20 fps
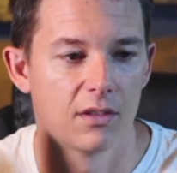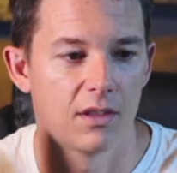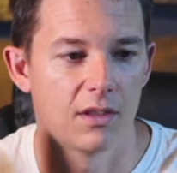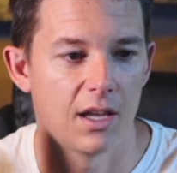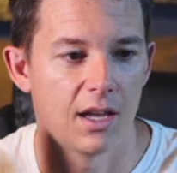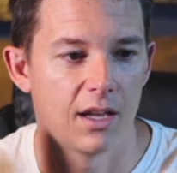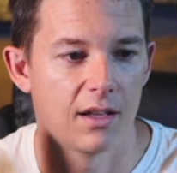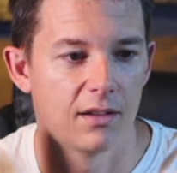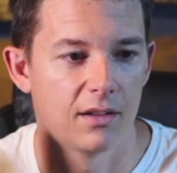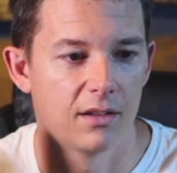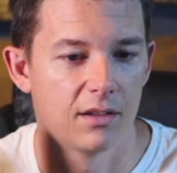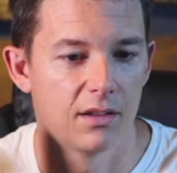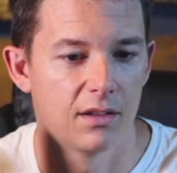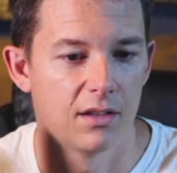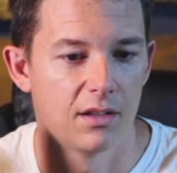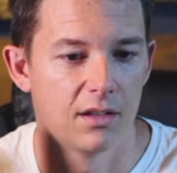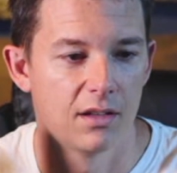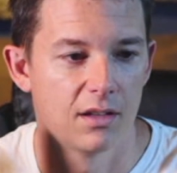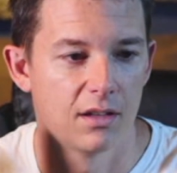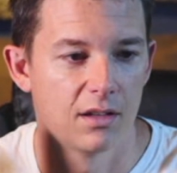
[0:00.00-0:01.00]
That
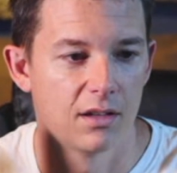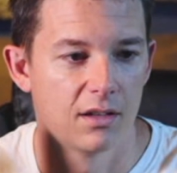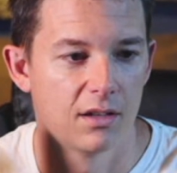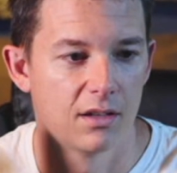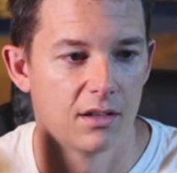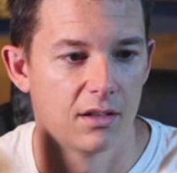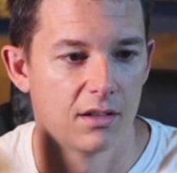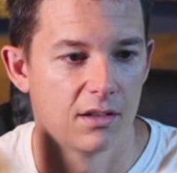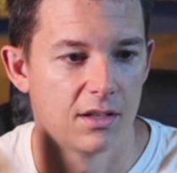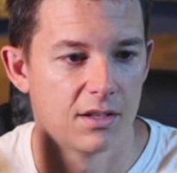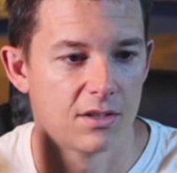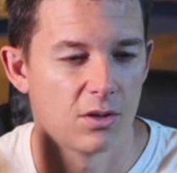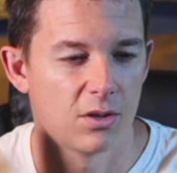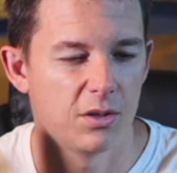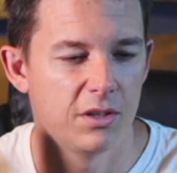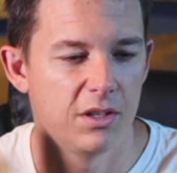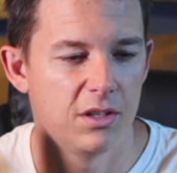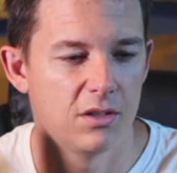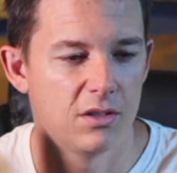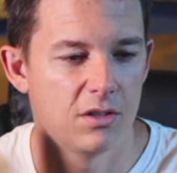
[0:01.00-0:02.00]
this
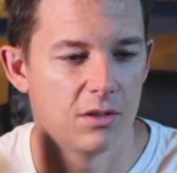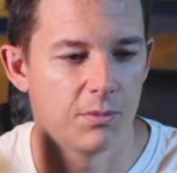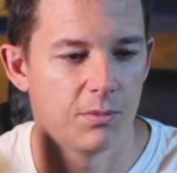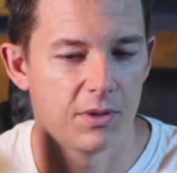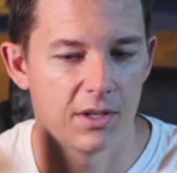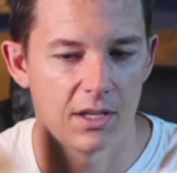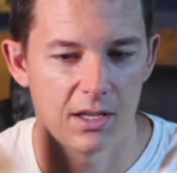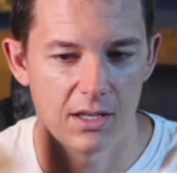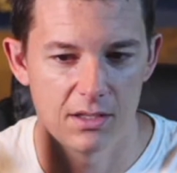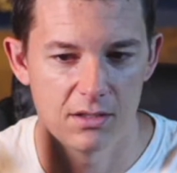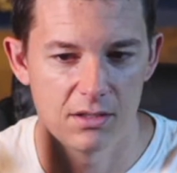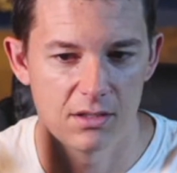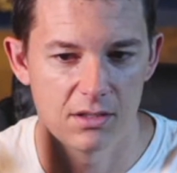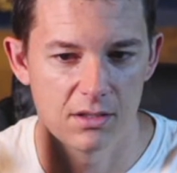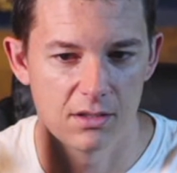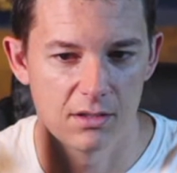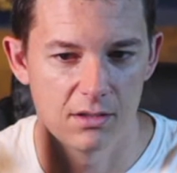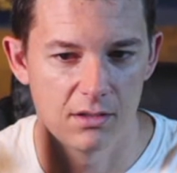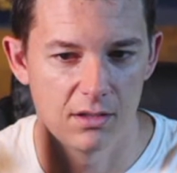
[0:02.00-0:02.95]
whole YouTube thing is